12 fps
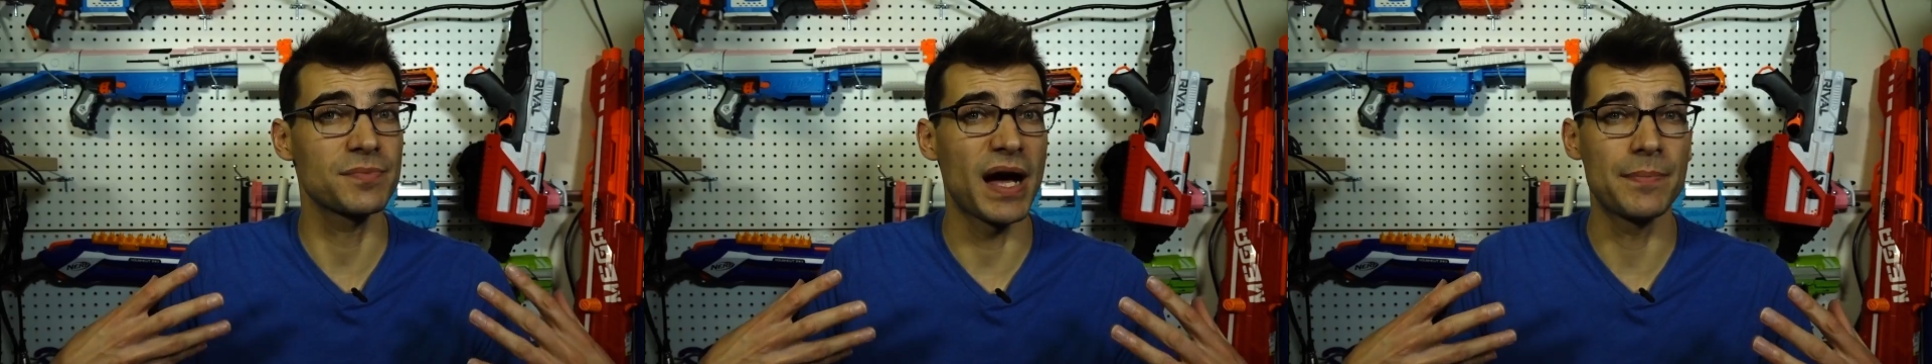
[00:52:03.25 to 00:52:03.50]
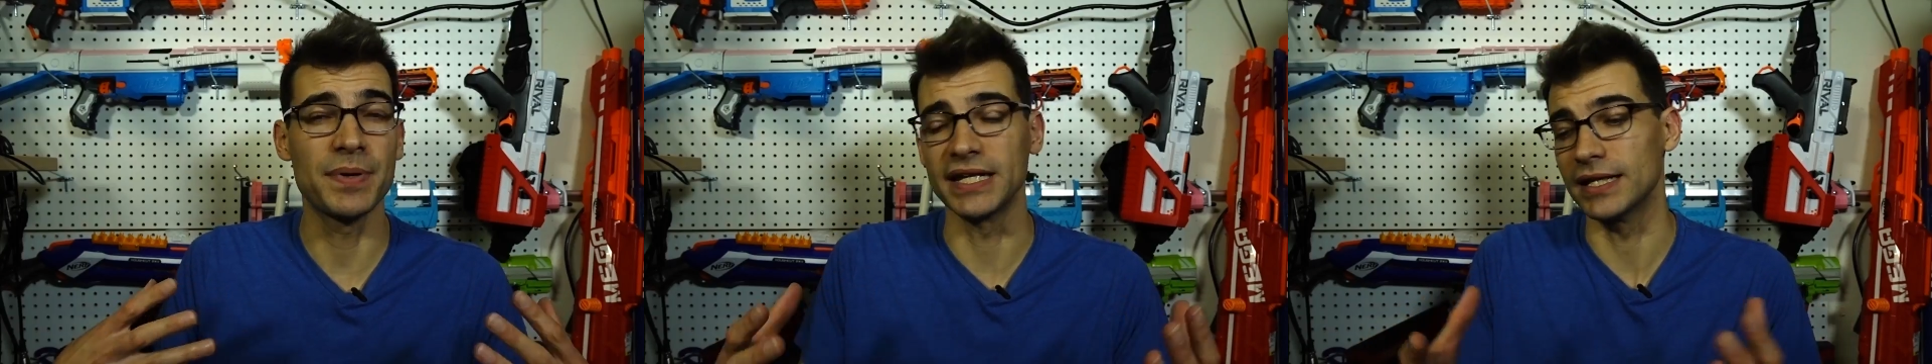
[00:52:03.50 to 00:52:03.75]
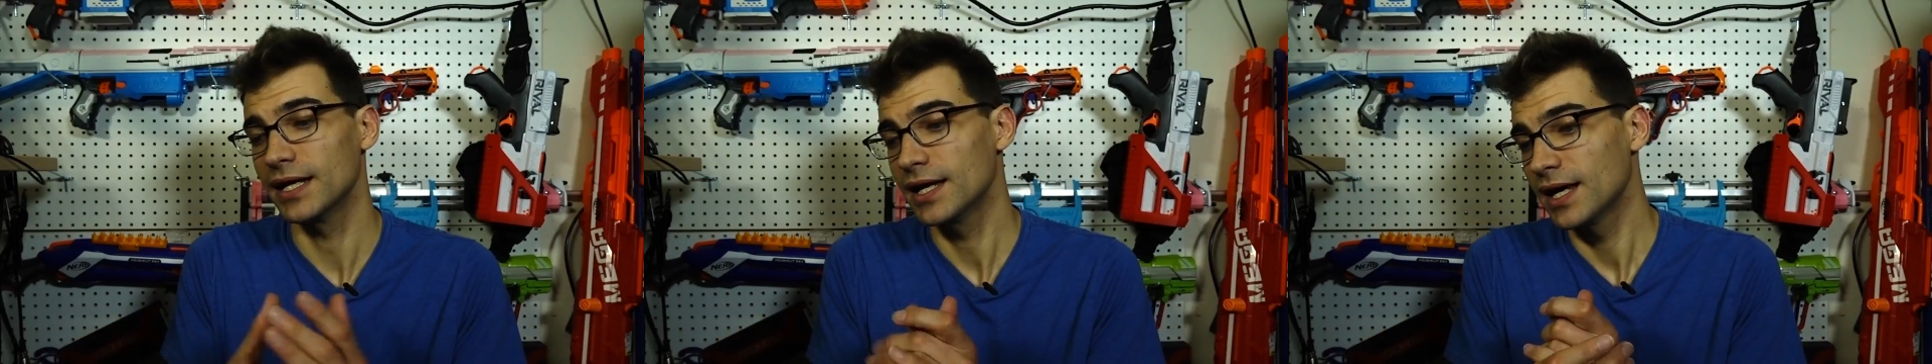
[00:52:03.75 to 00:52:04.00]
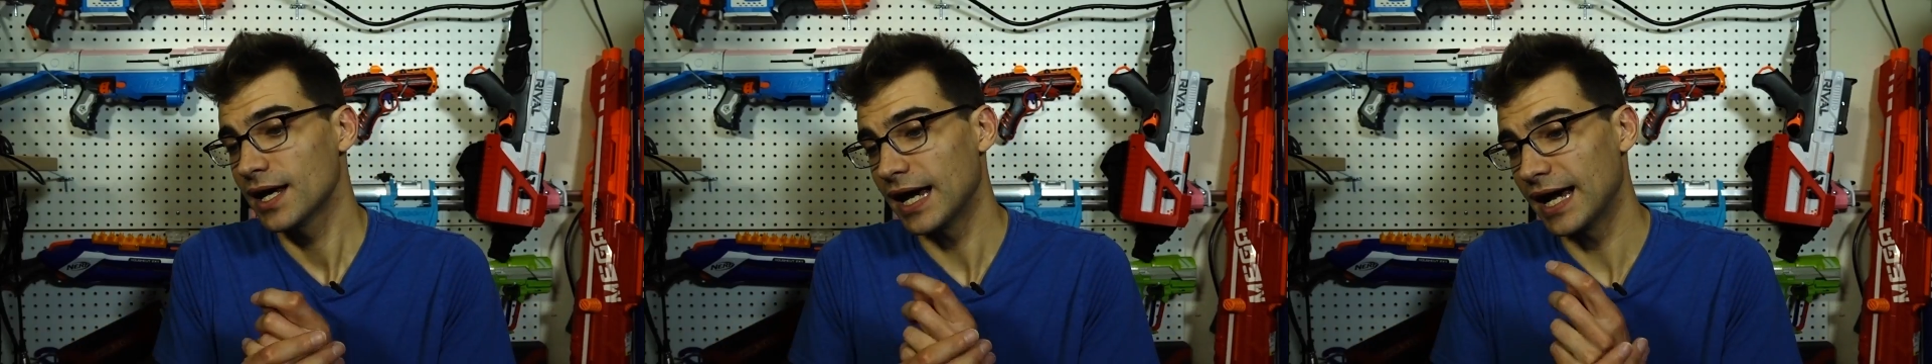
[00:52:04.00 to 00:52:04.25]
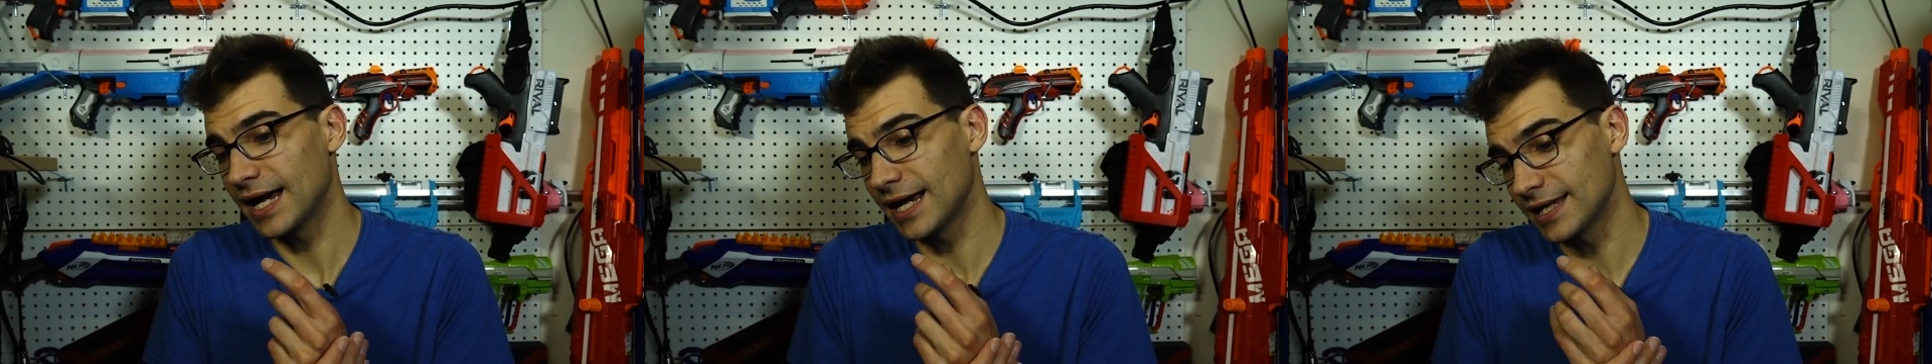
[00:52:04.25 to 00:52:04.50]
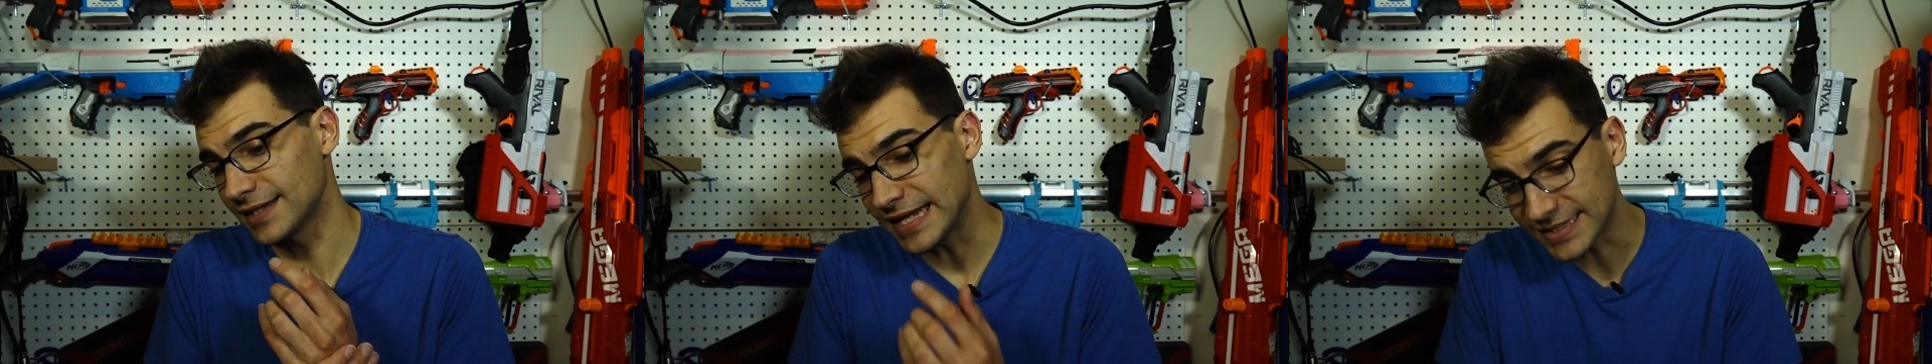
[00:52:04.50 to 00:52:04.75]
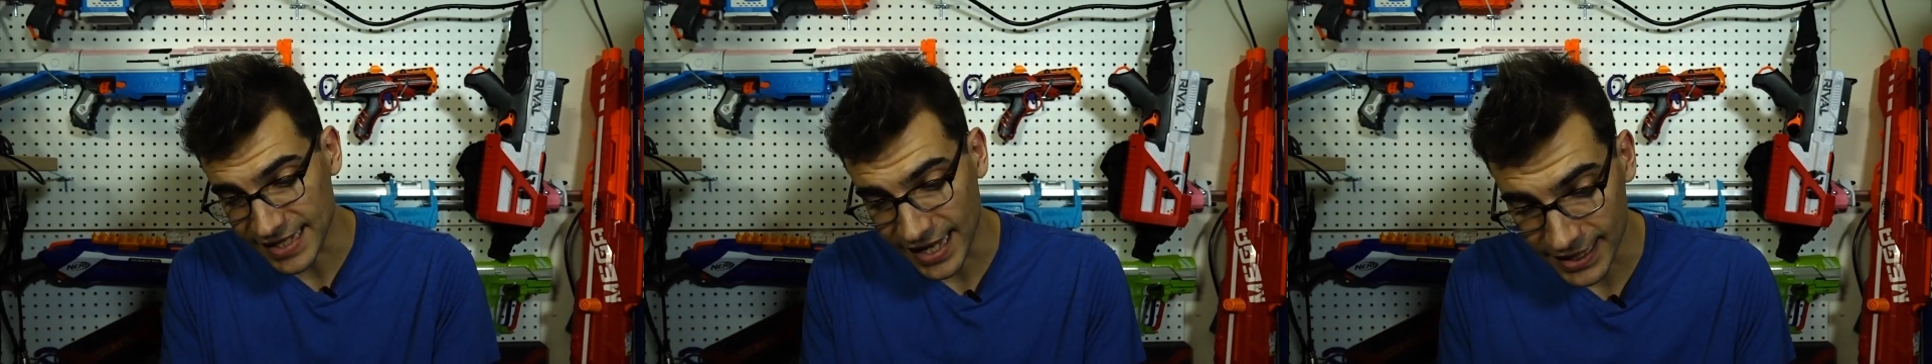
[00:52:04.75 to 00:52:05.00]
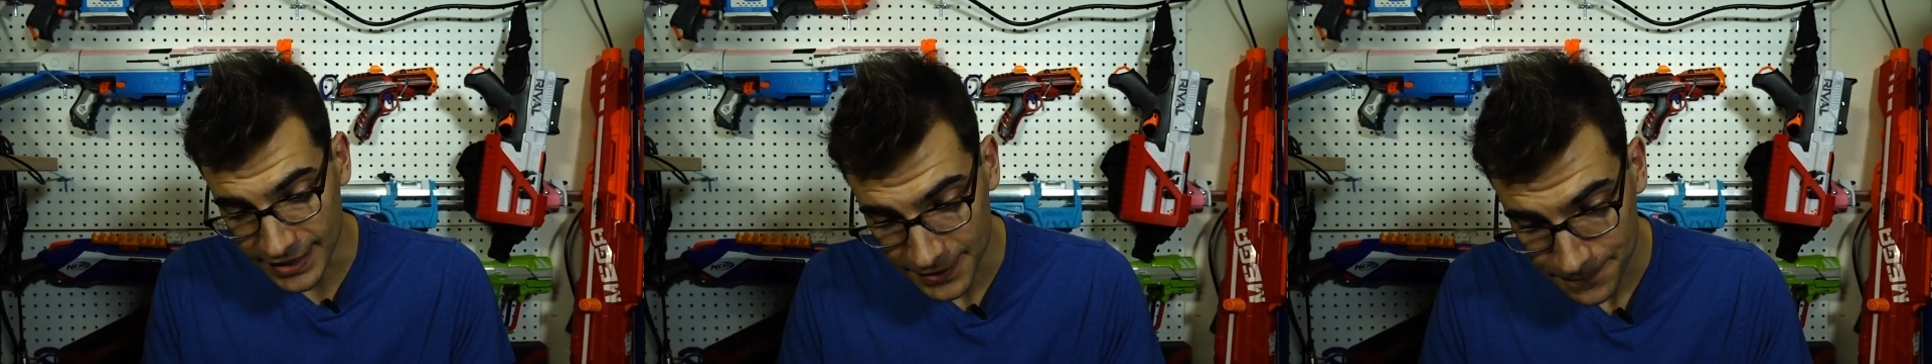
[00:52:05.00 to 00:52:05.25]
just my opinion. Uh, that
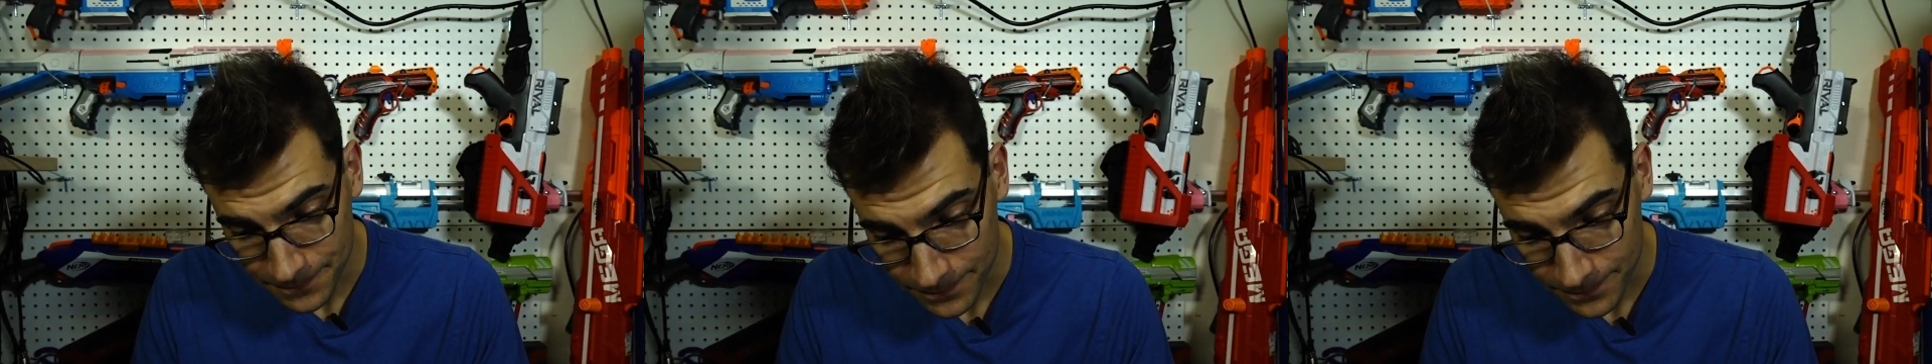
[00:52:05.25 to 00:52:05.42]
said,